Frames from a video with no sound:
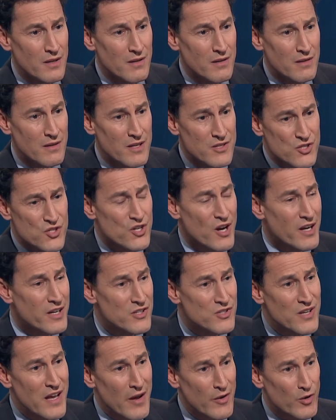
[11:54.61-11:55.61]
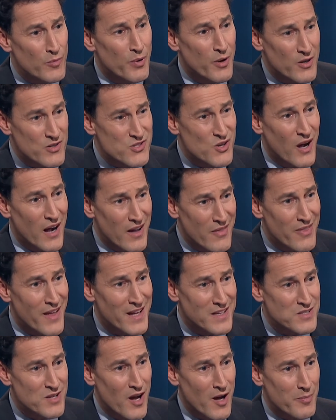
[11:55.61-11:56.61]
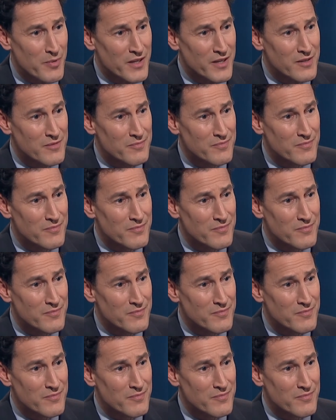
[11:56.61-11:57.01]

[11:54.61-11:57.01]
his Chinese counterparts on that topic?